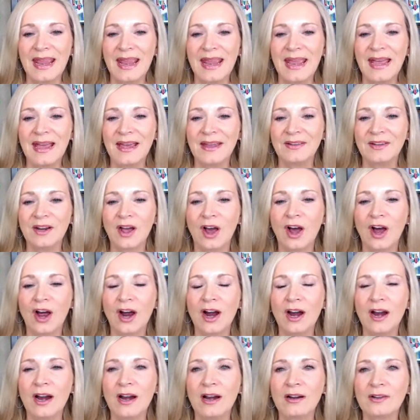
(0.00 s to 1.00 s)
and
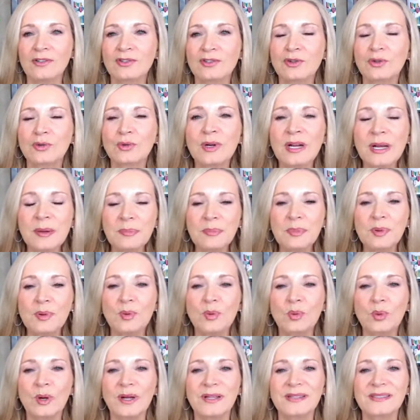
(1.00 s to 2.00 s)
our trip
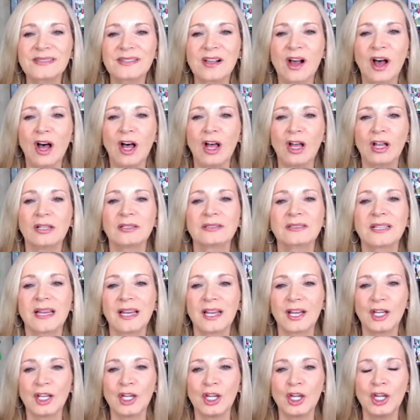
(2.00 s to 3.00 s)
was called
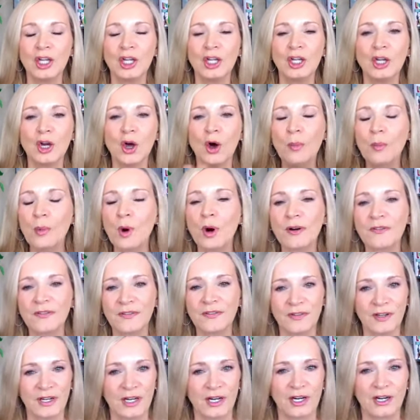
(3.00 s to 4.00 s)
No More
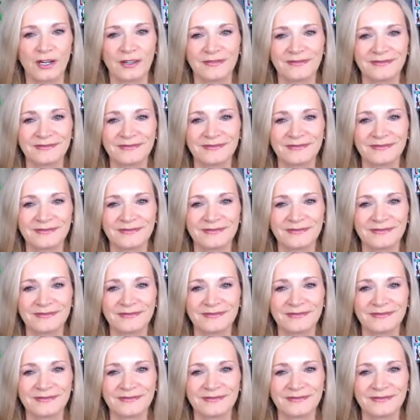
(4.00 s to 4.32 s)
Fear.